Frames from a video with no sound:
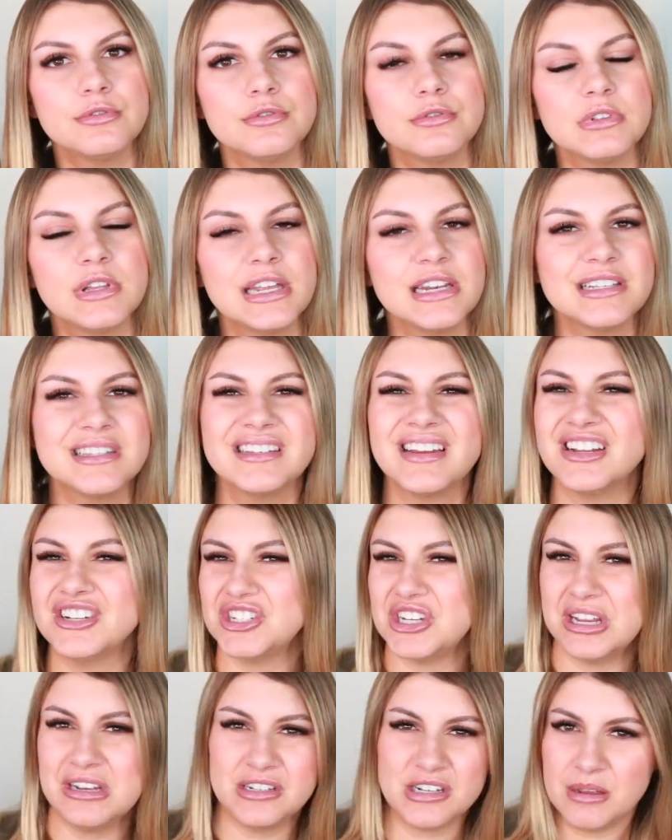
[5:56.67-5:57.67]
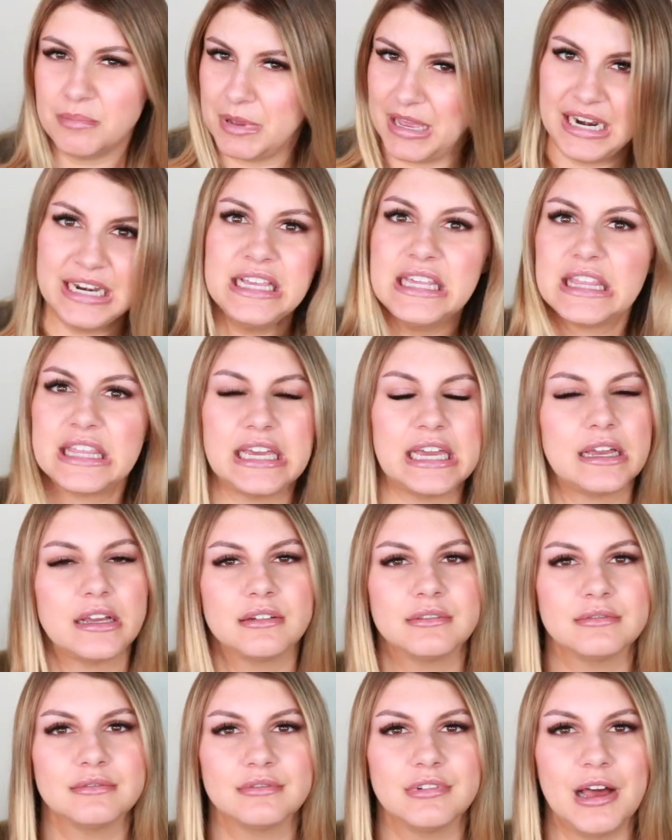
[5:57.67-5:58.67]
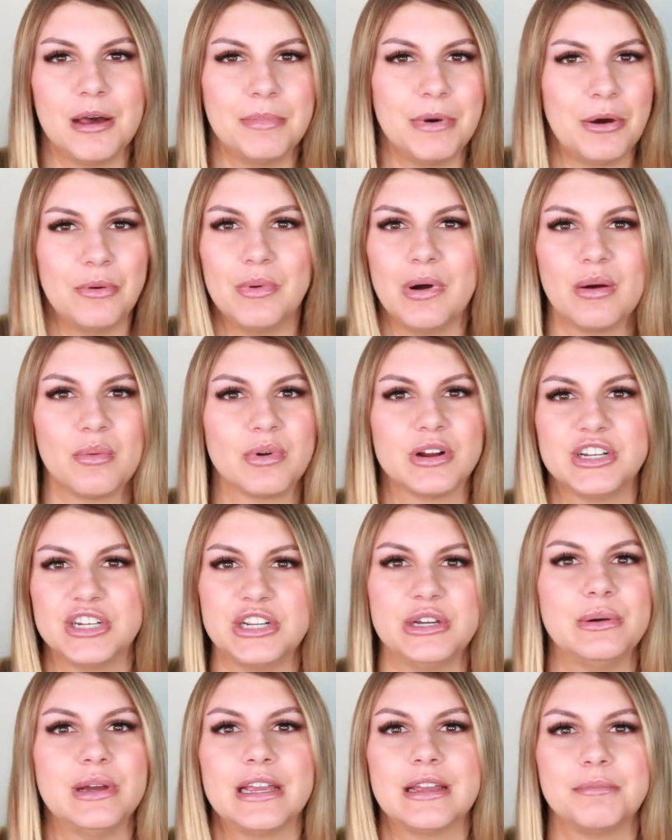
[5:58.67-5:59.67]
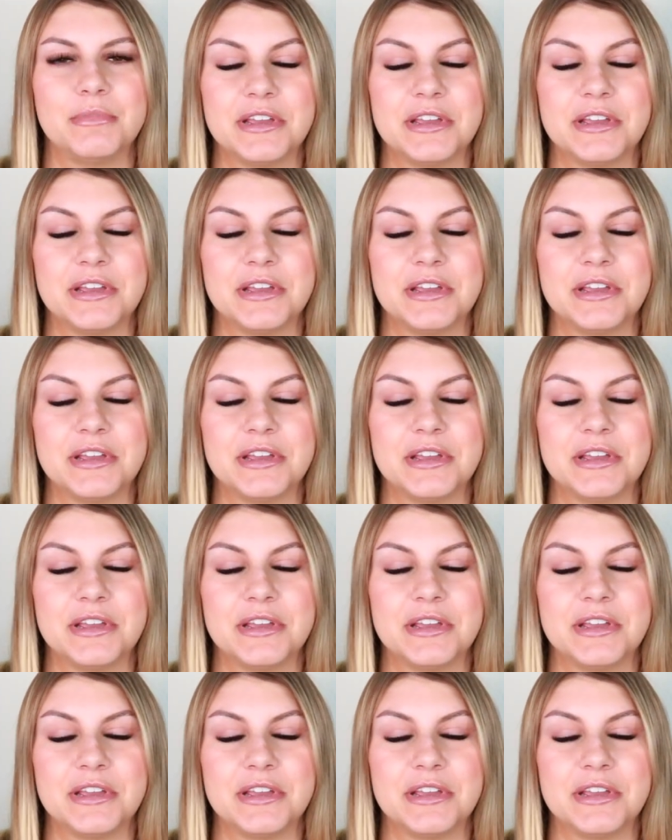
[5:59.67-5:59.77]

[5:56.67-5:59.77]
Let us not change up anything about what we're doing,